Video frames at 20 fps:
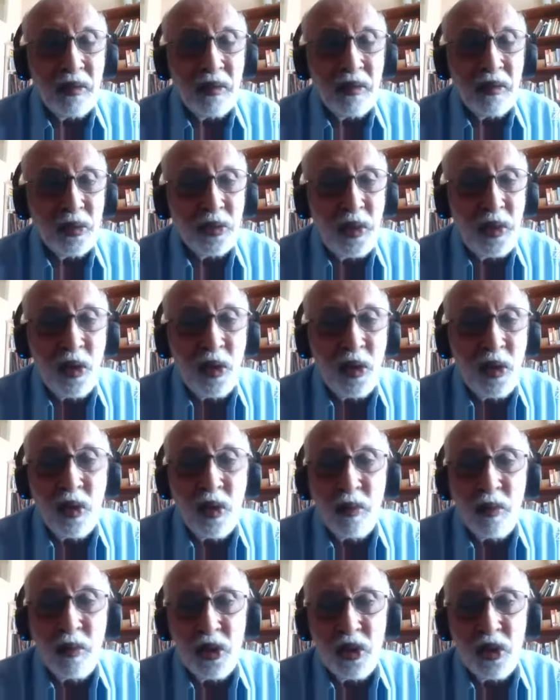know,
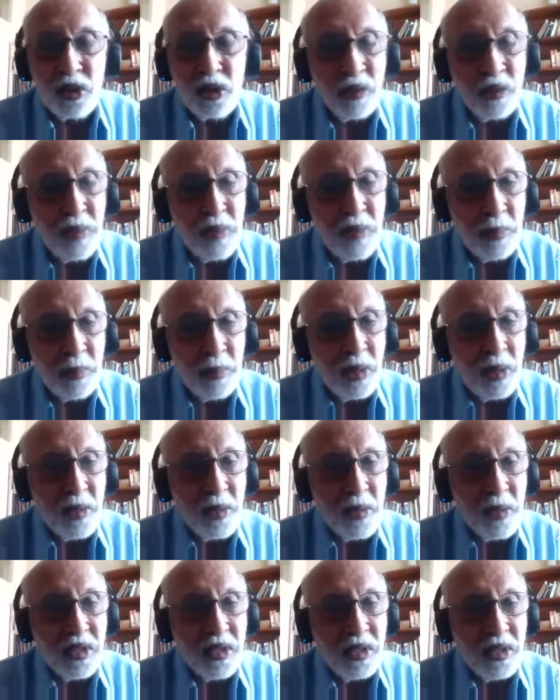most of our
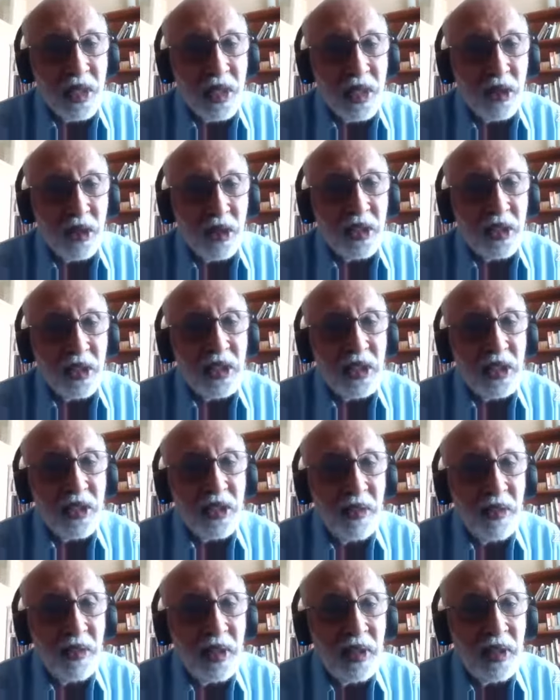promises are not just
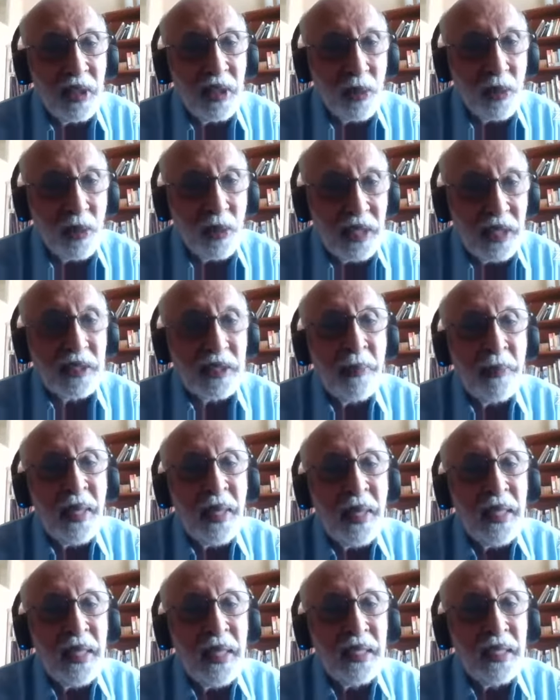giving their wealth;
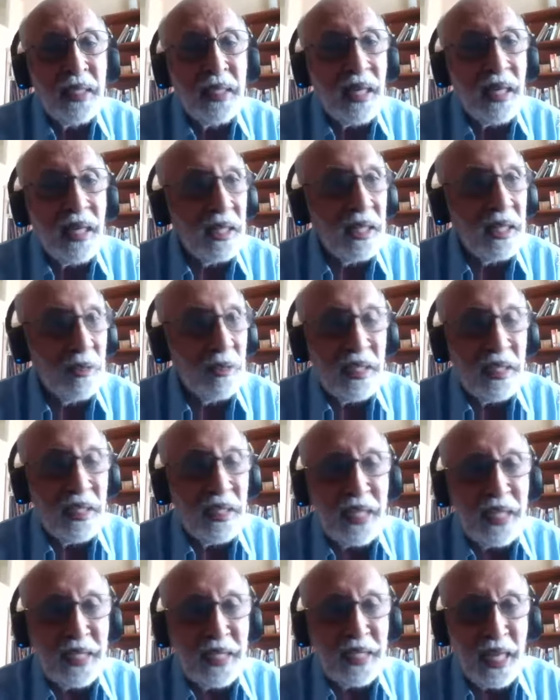they are giving their
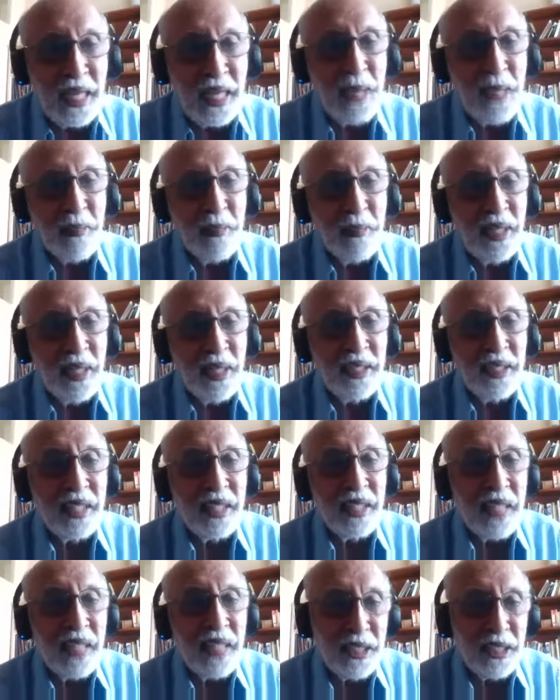time and their
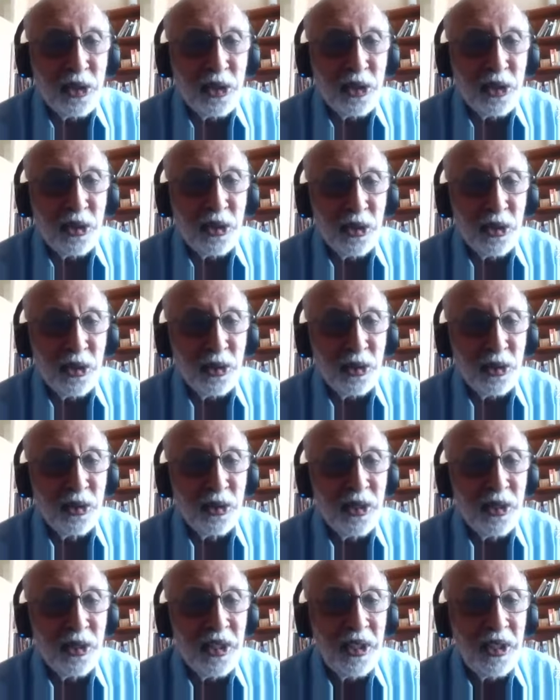talent to
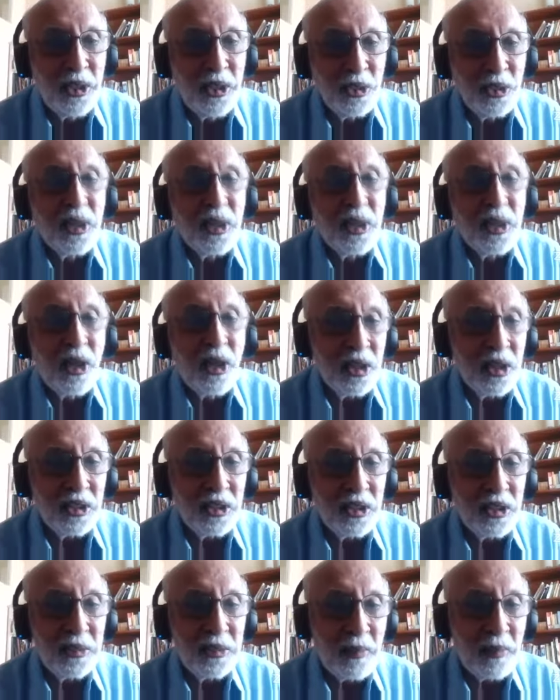the cause,
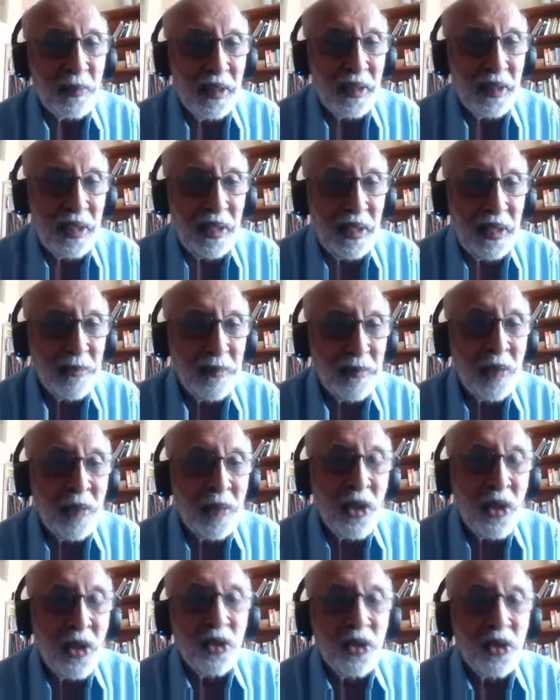right?
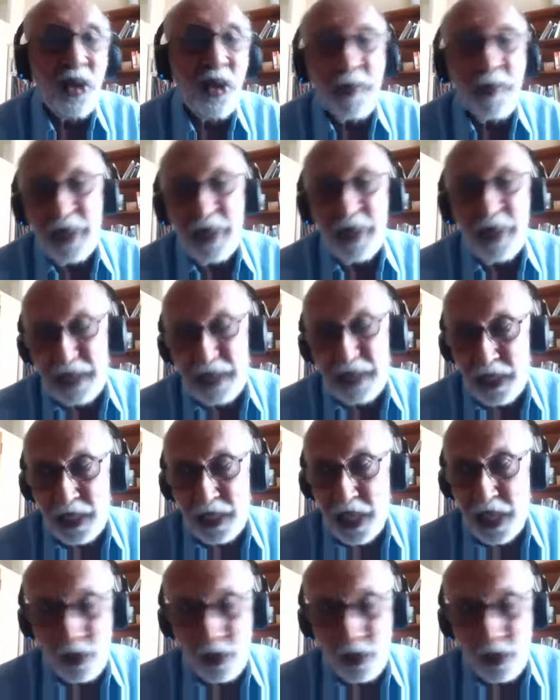So that's one